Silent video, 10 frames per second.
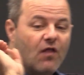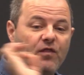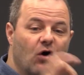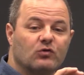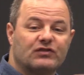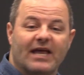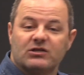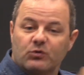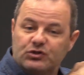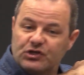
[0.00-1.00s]
those
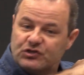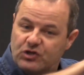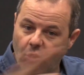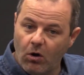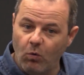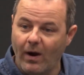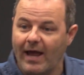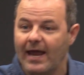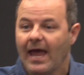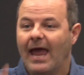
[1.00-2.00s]
things would just go
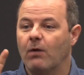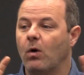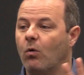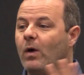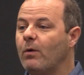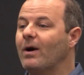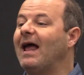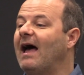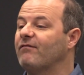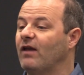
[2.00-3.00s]
away, and what we would
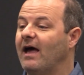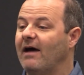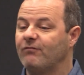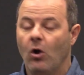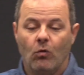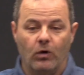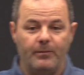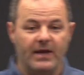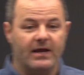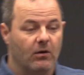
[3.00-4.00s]
have left
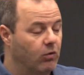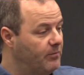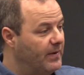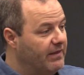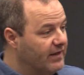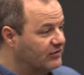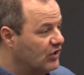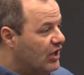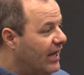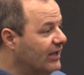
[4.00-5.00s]
would be
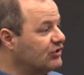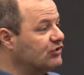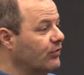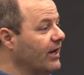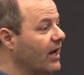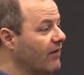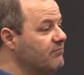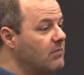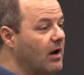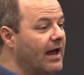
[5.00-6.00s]
this history of
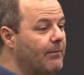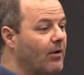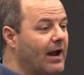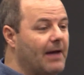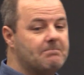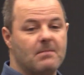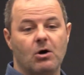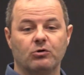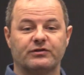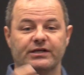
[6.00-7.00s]
Abraham,
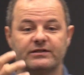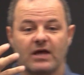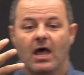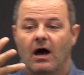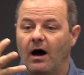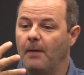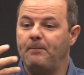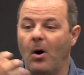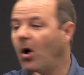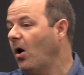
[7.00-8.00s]
Moses,
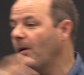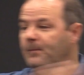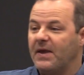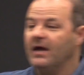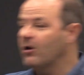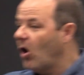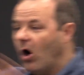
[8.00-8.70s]
Paul, Peter,